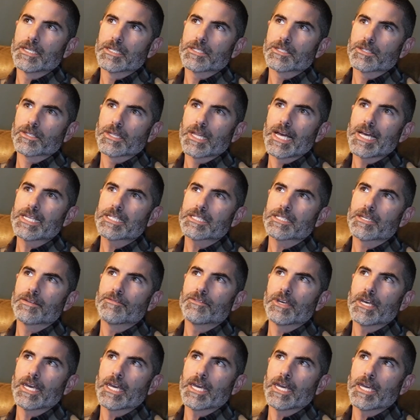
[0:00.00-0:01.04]
It's less
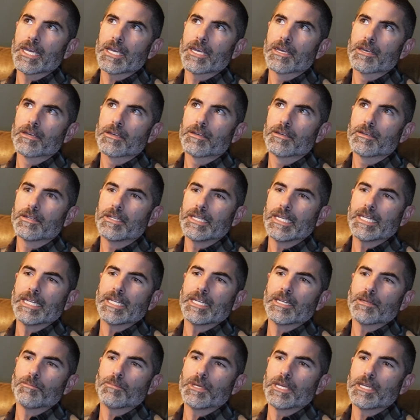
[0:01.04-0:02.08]
of a
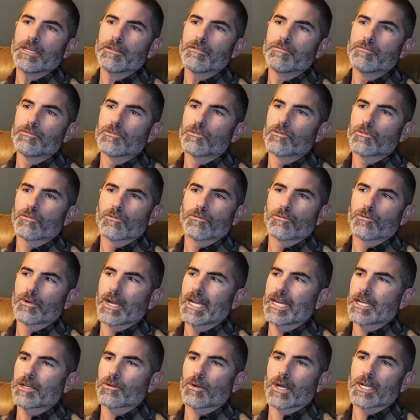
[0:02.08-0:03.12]
needing to be
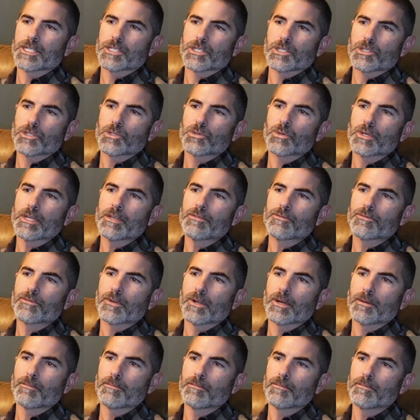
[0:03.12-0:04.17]
right across the street
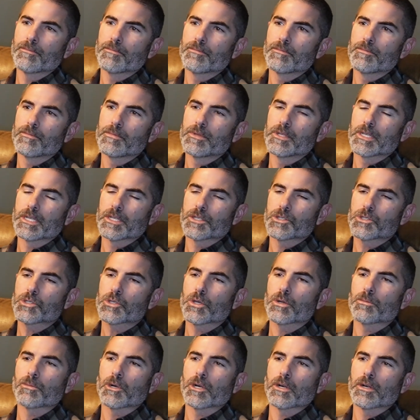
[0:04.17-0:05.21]
from the
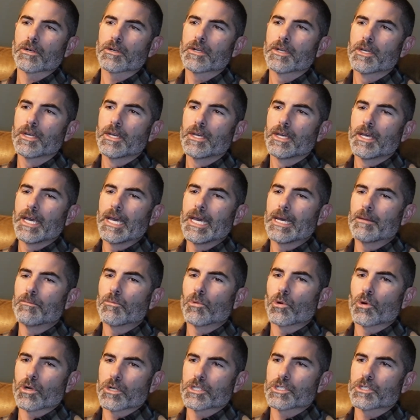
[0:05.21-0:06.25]
consumer and
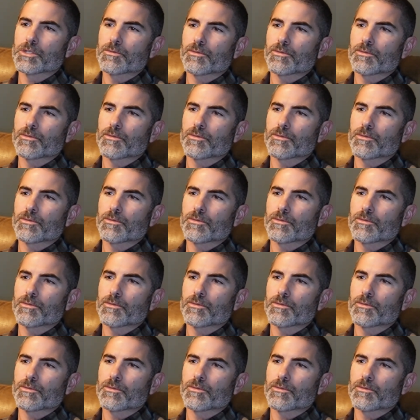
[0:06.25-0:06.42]
more just